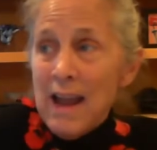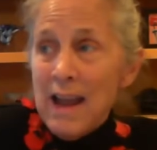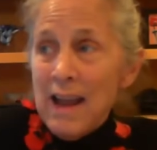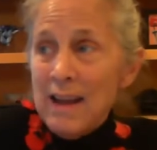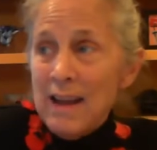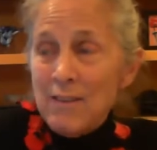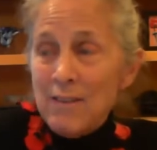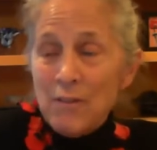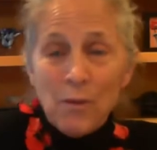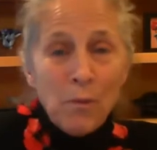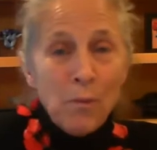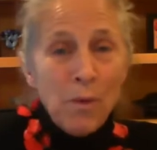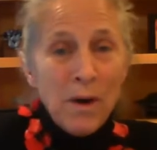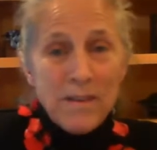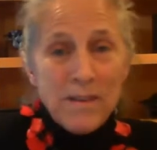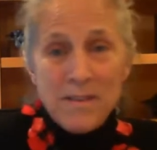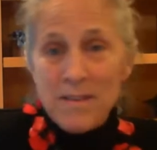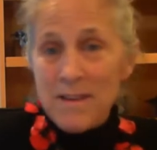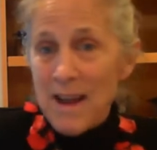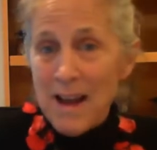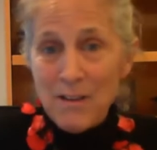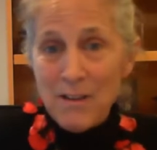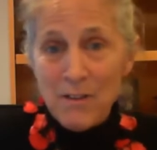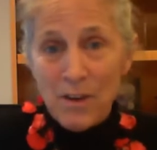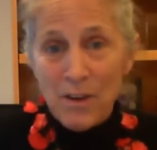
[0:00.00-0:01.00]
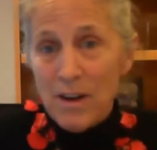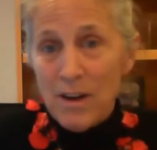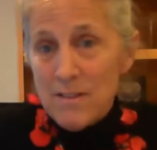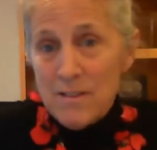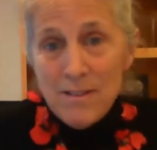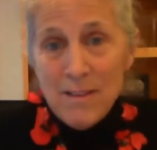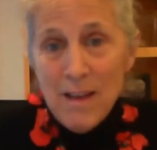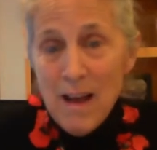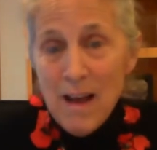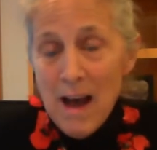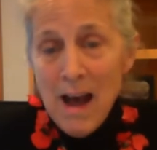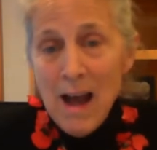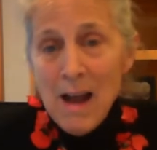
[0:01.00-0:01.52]
And what's an
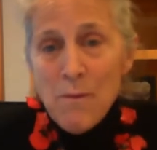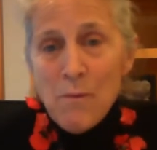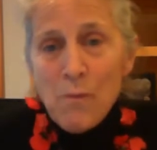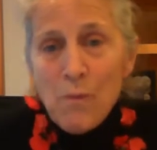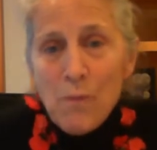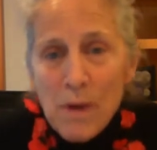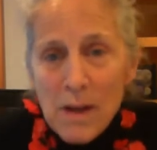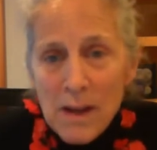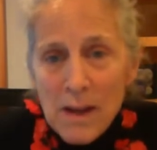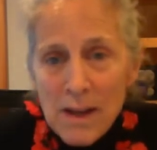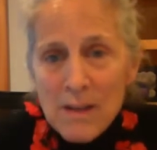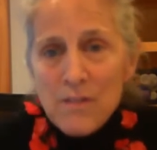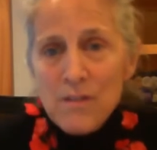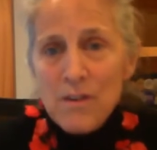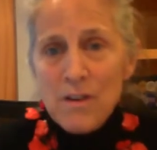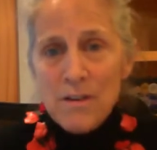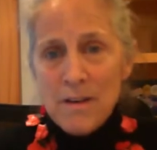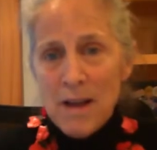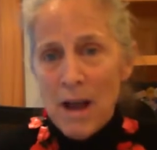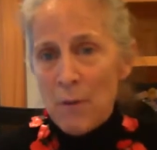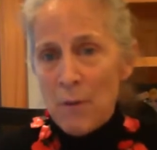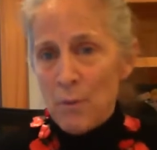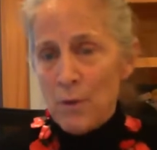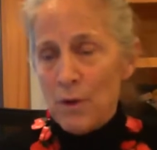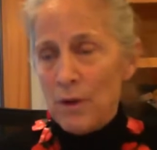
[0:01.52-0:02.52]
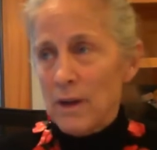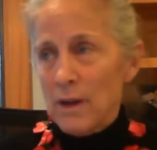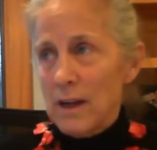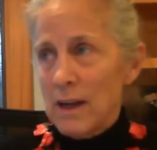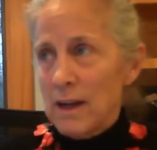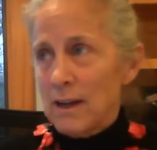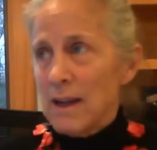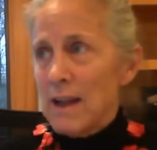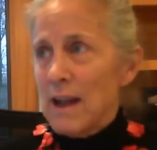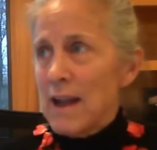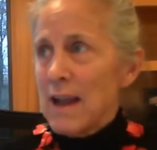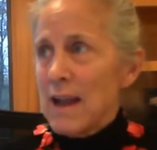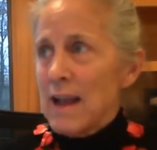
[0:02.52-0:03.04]
address? I'm into
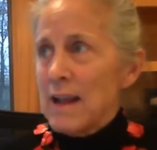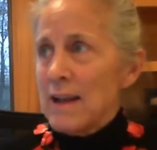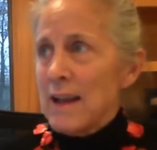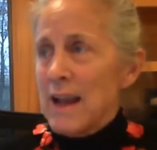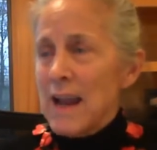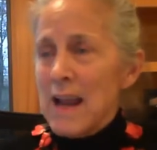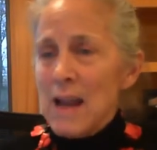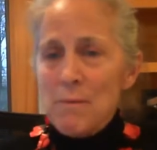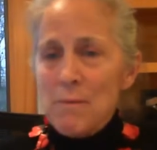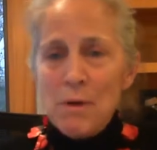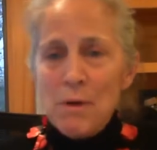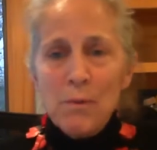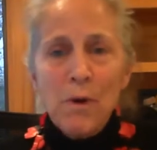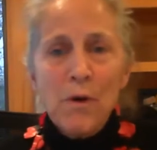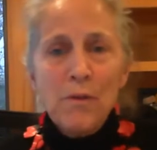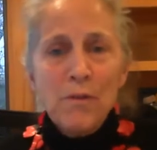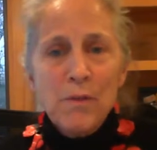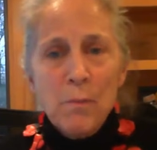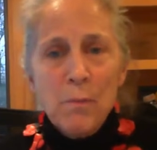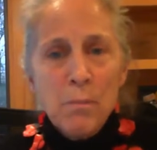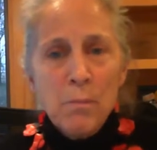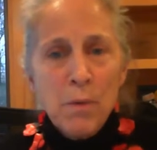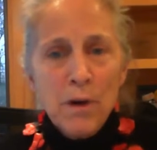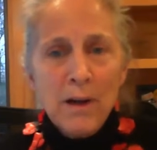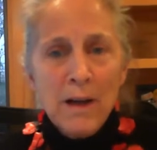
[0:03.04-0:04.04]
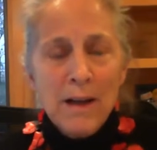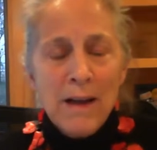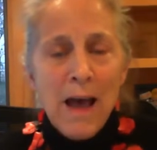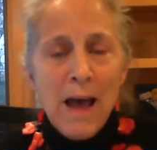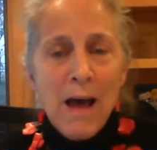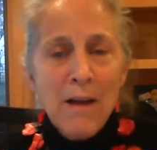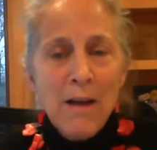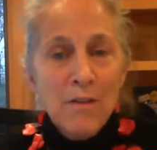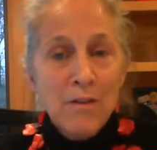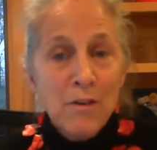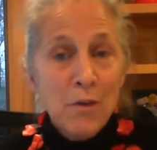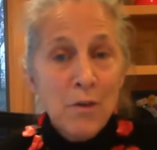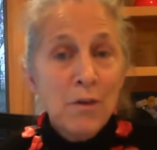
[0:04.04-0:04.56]
networking. And Amy wrote the book on
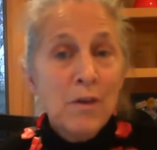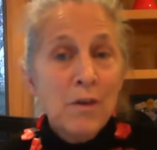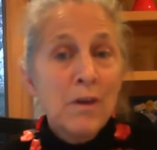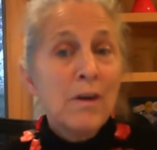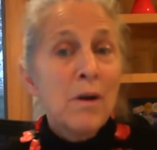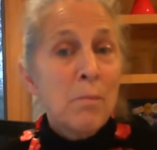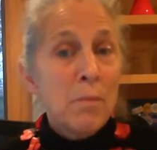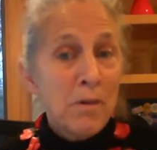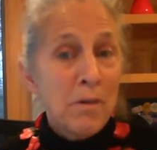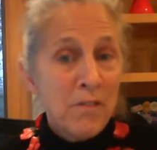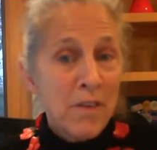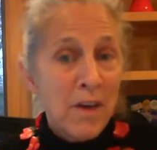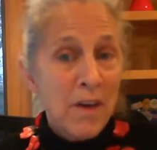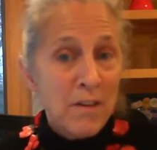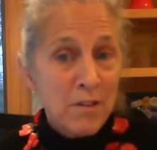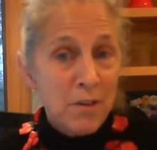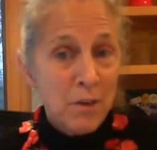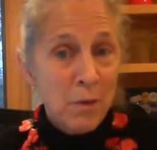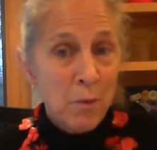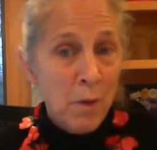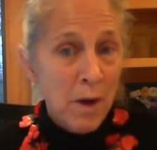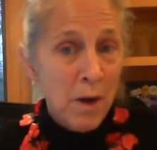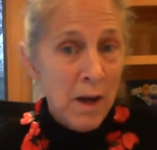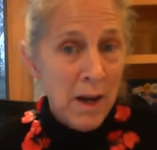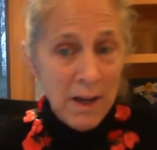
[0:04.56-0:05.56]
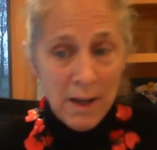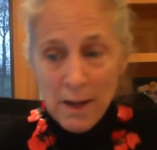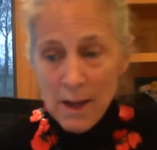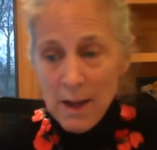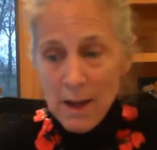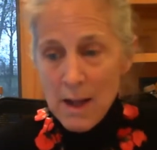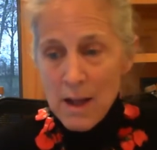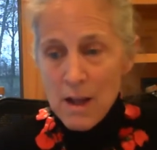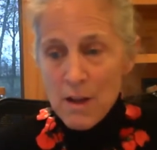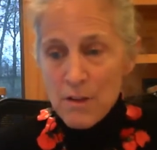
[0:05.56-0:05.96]
how to do it in a professional way.